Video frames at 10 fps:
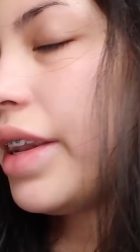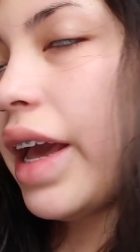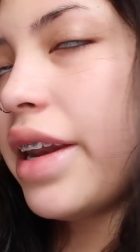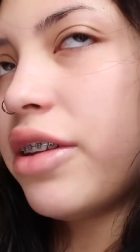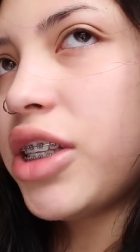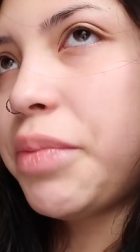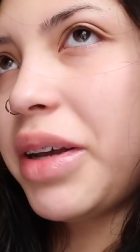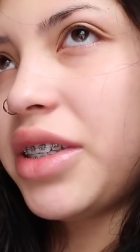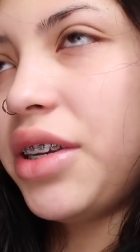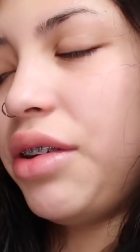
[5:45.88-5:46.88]
Daniel's
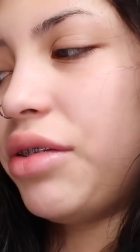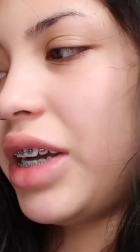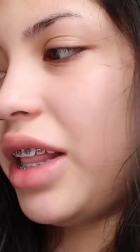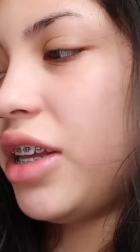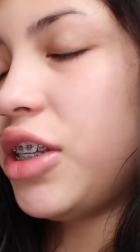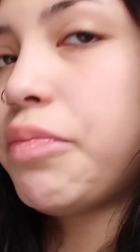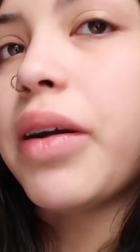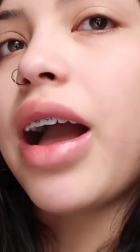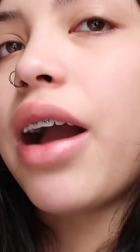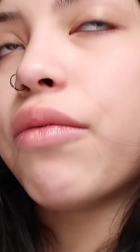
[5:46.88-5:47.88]
spicy noodle challenge,
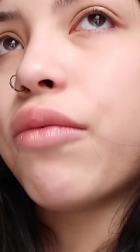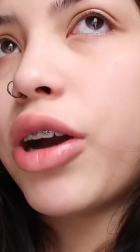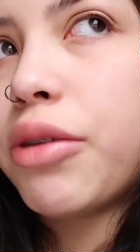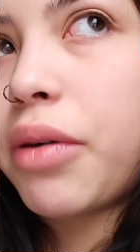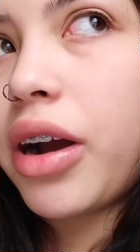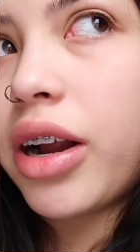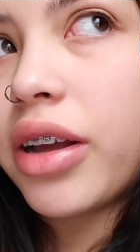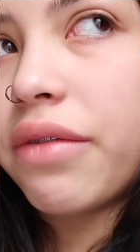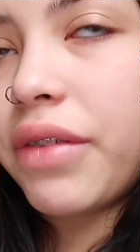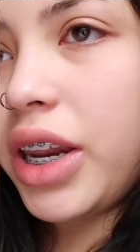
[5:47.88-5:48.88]
but at one part
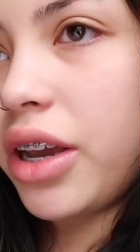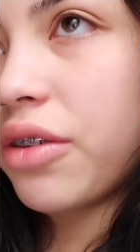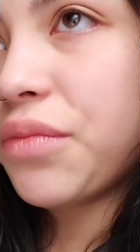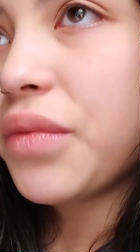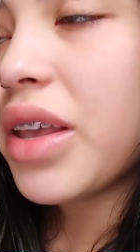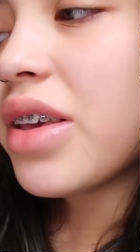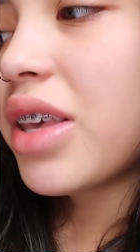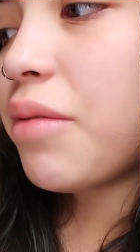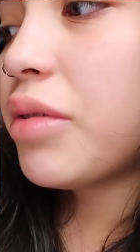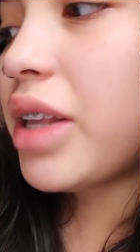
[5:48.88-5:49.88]
of the video
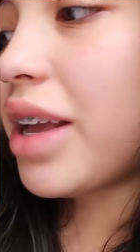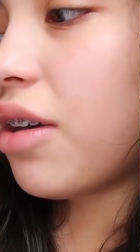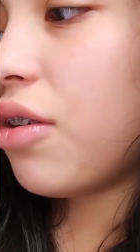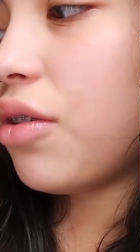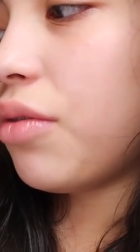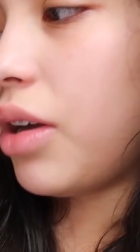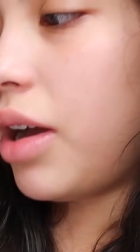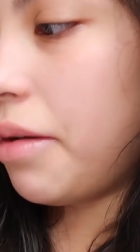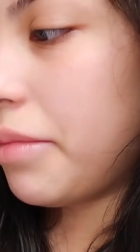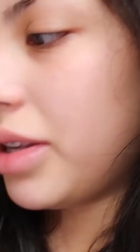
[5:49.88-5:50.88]
he was like,
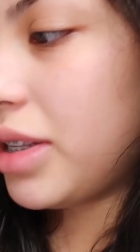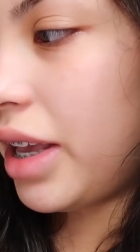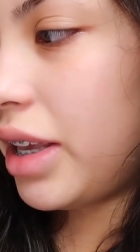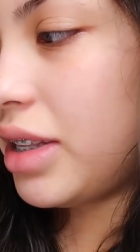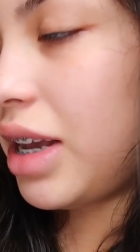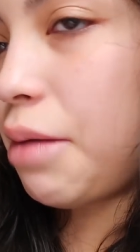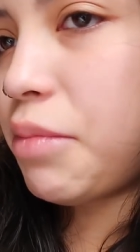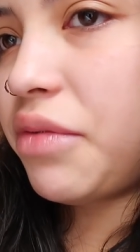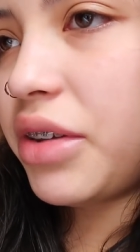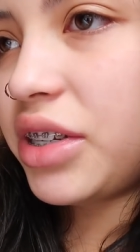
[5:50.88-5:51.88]
he's like I'm
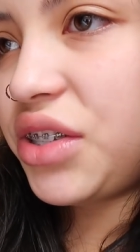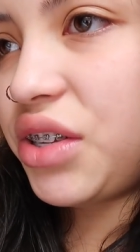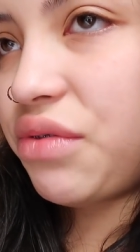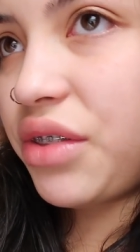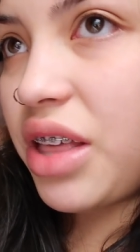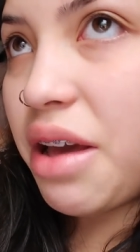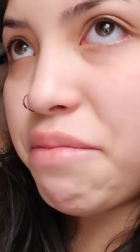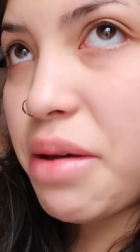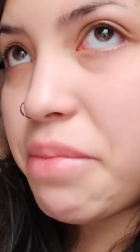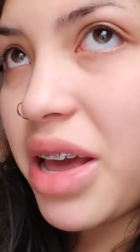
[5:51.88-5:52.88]
gonna finish these for them,
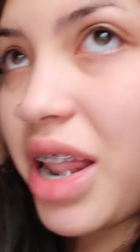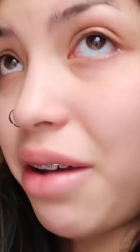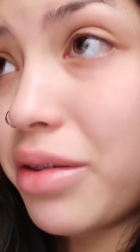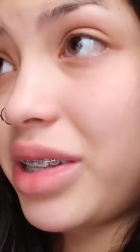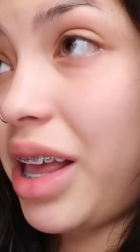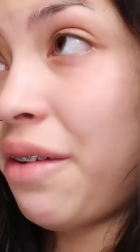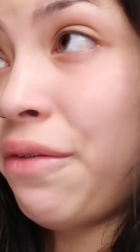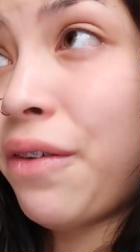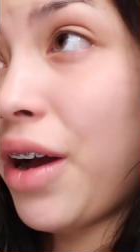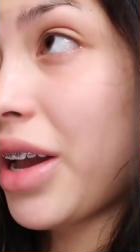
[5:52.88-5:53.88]
Bebe, and I was like,
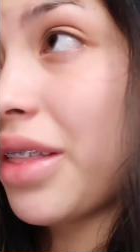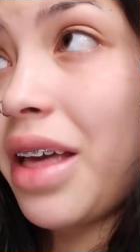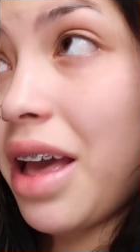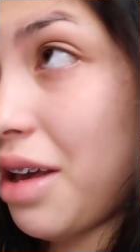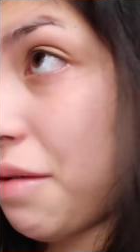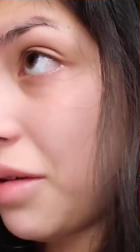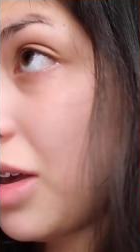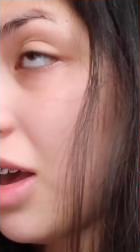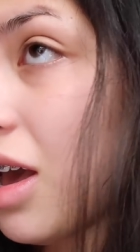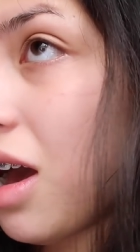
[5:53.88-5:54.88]
fuck them.
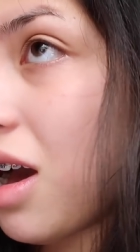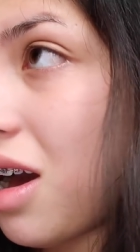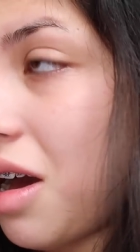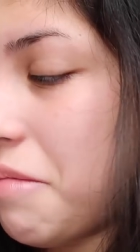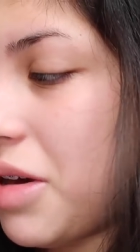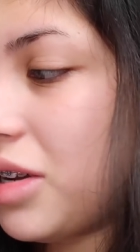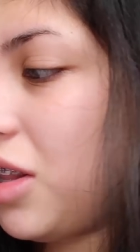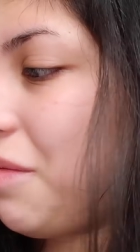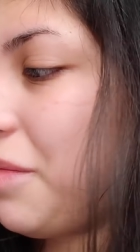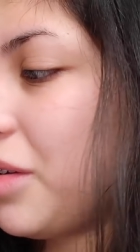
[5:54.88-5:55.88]
And a
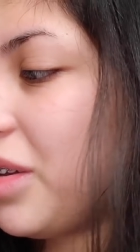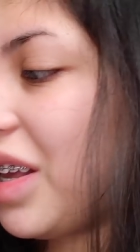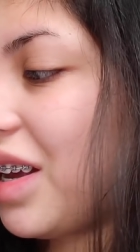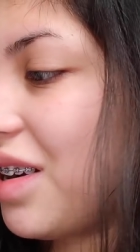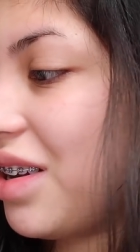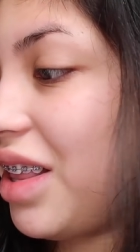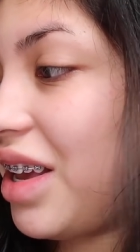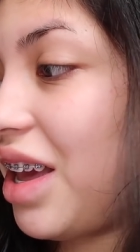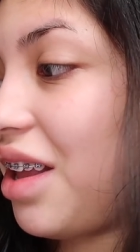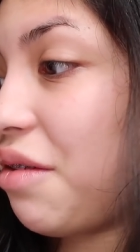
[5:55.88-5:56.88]
lot of people are like
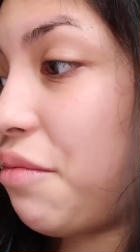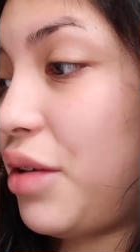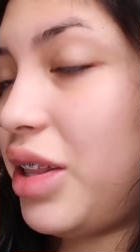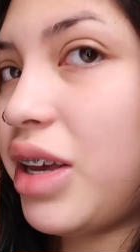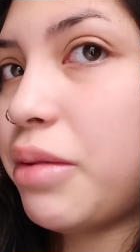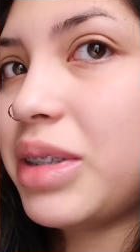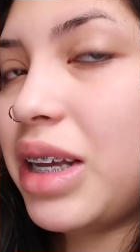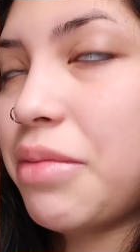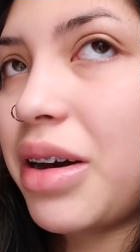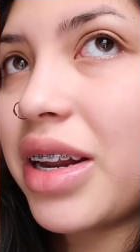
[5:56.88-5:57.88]
getting really
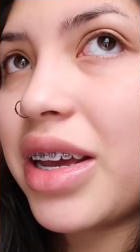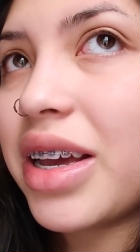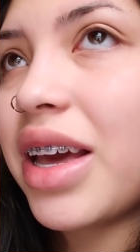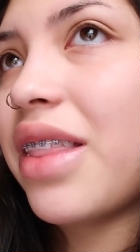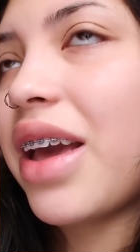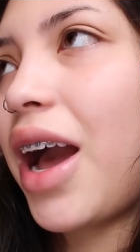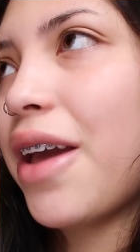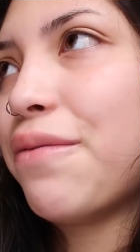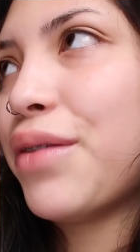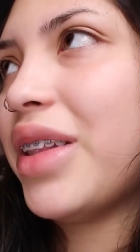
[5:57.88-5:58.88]
upset about it, and like
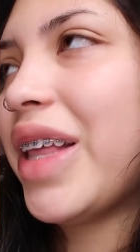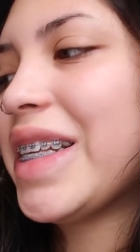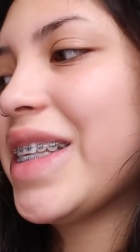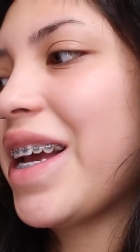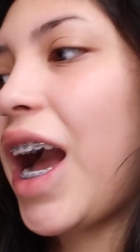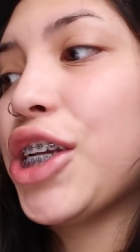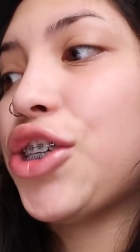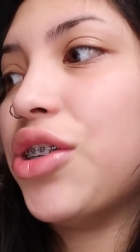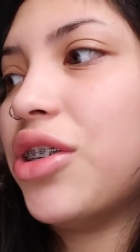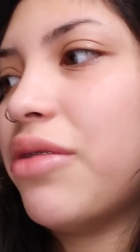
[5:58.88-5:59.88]
I realized like I
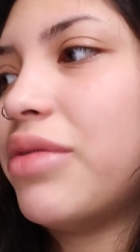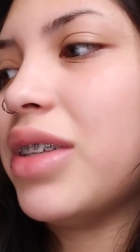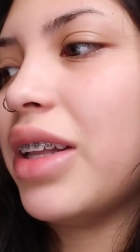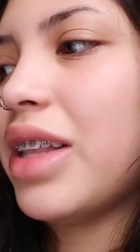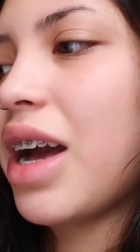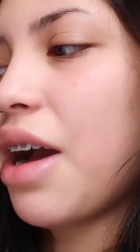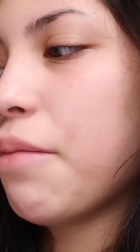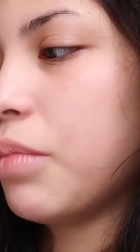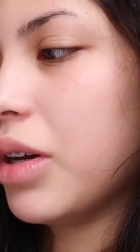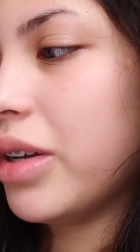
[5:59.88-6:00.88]
shouldn't have said
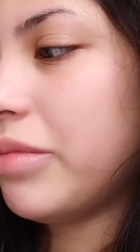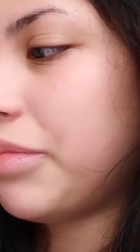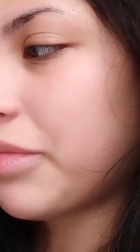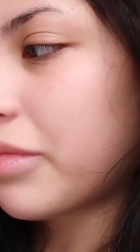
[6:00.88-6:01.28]
that, but